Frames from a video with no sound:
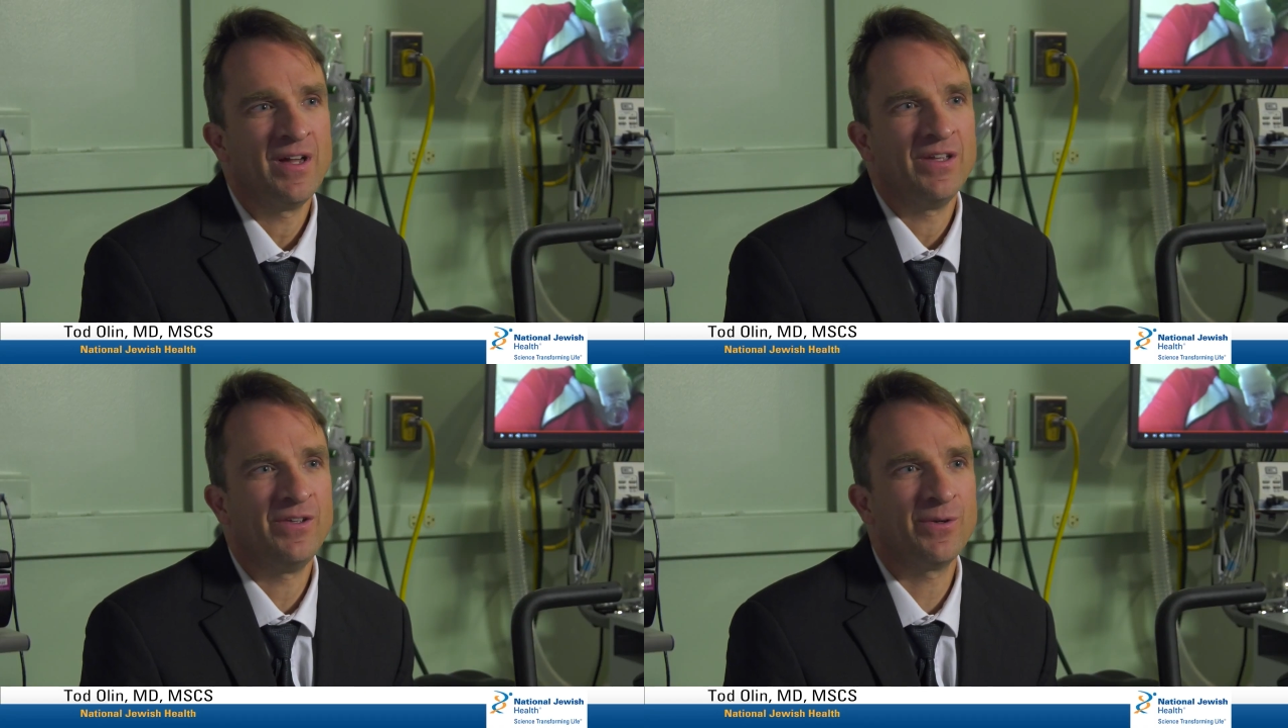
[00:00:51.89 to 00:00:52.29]

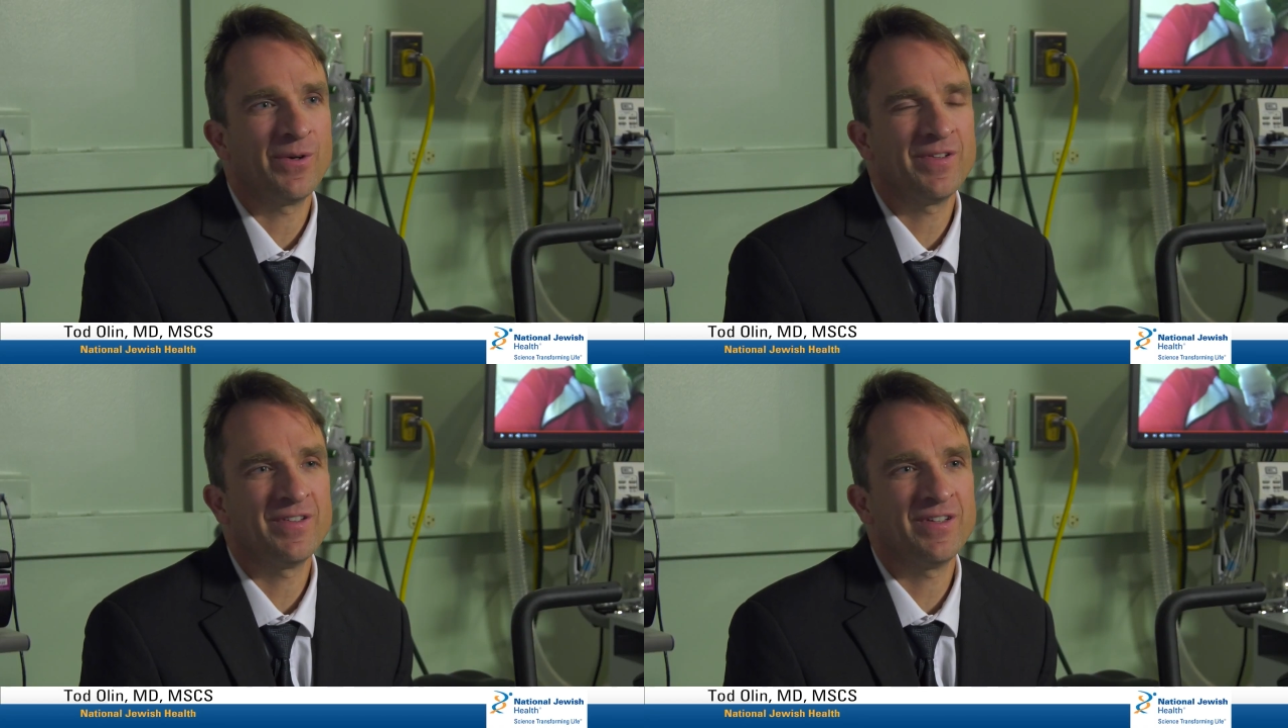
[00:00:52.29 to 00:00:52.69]
you
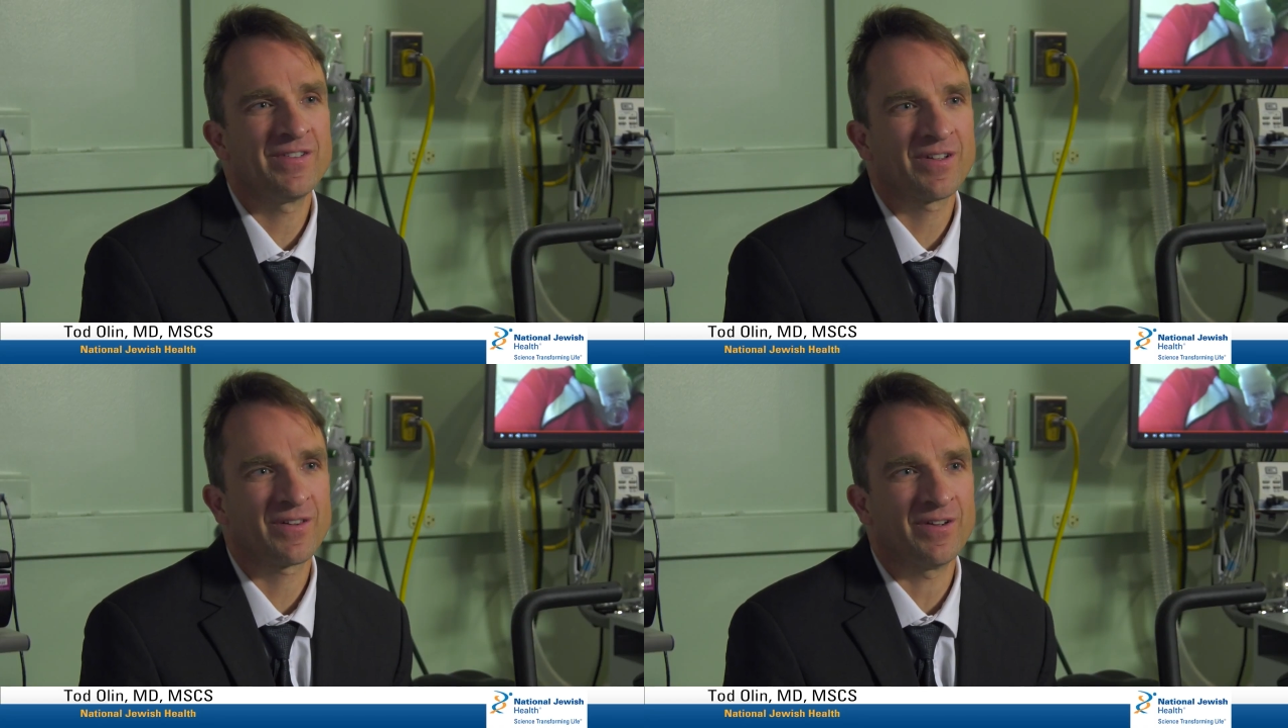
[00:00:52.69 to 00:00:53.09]
always need
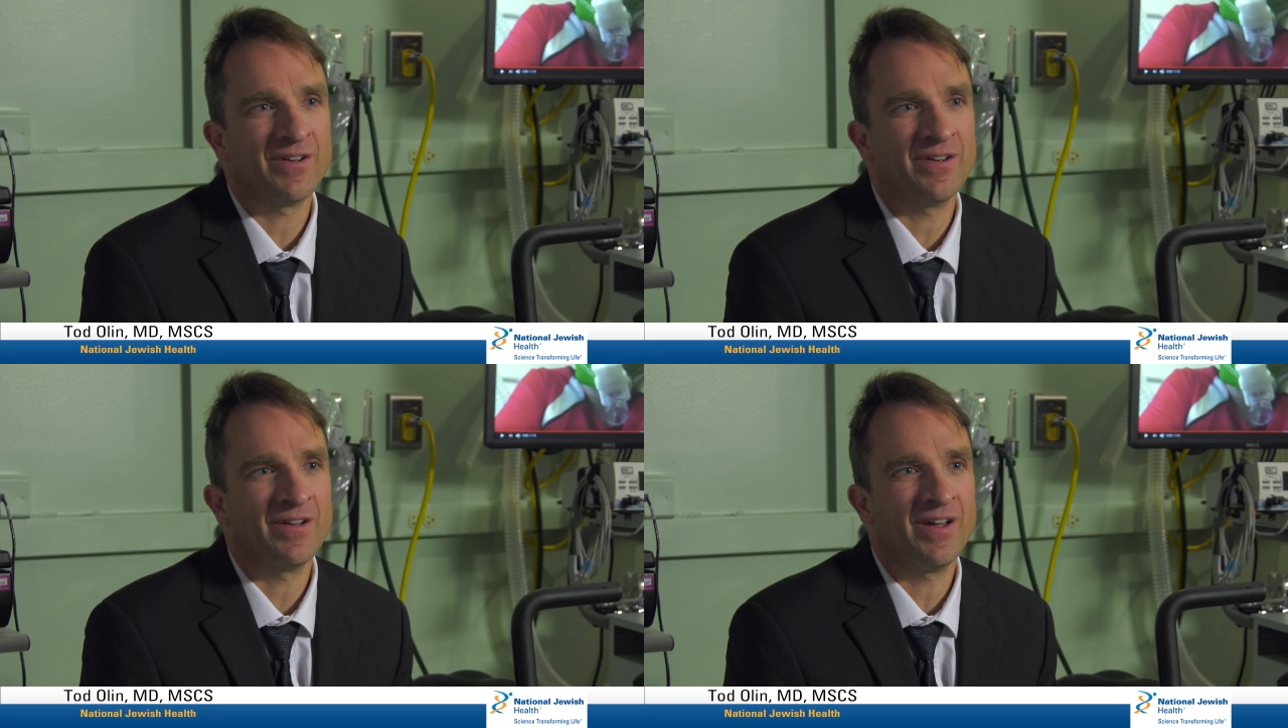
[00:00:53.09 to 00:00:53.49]
to
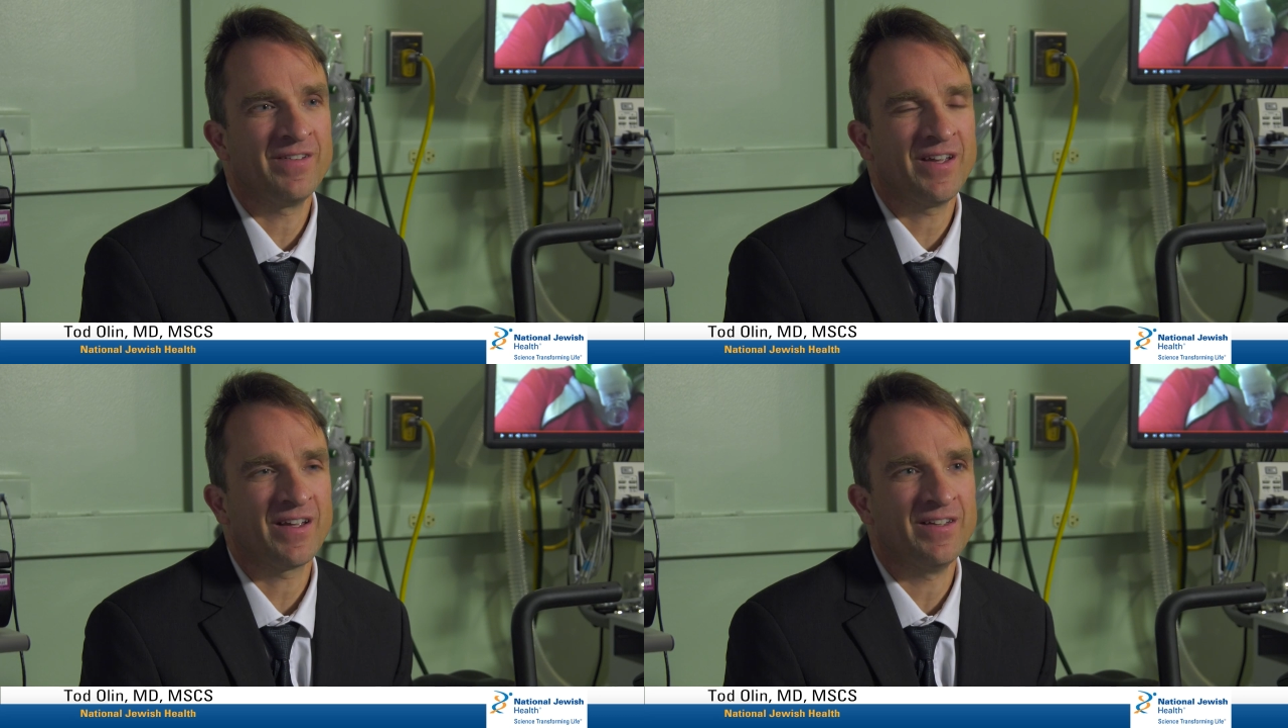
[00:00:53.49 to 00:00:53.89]
learn a
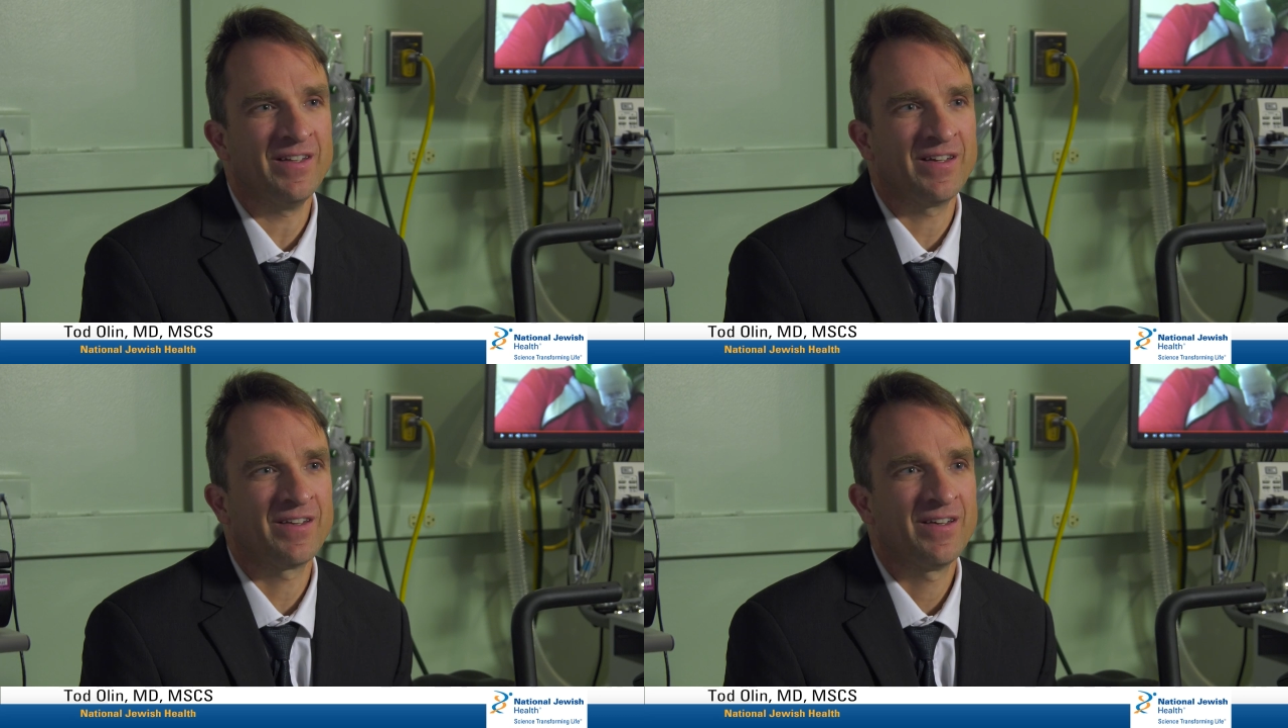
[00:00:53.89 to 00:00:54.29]

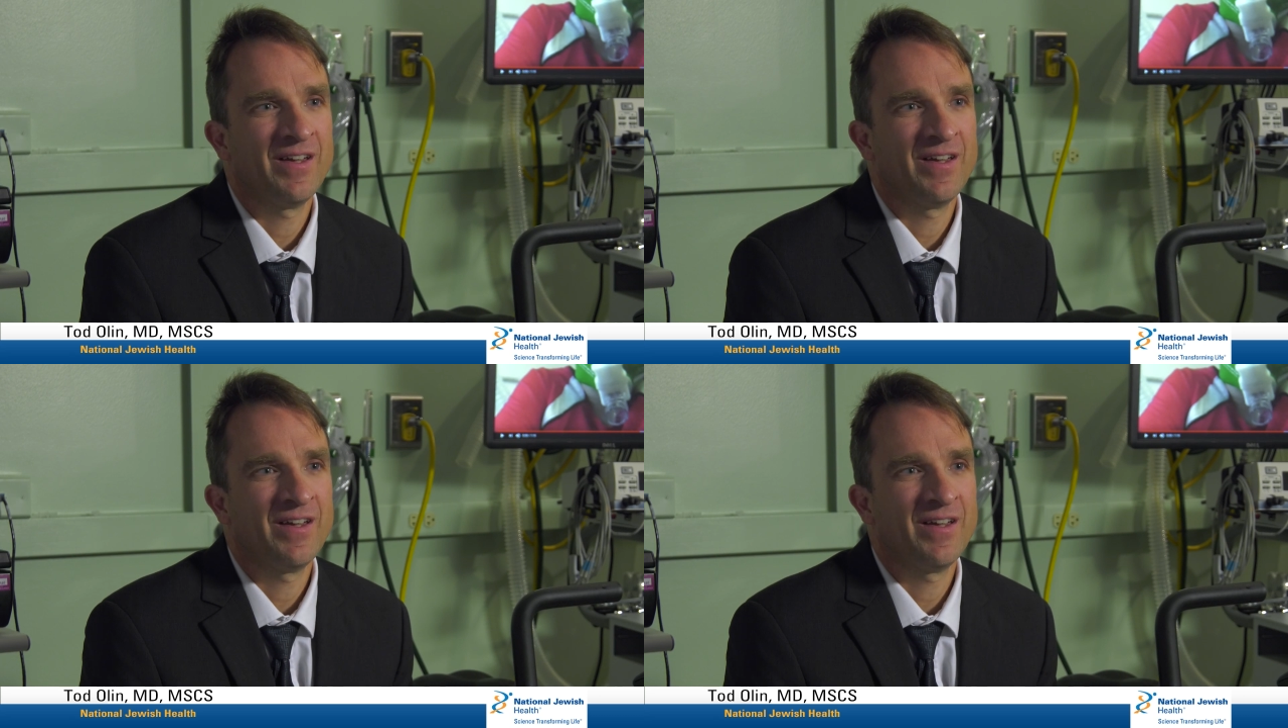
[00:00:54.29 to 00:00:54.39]
technique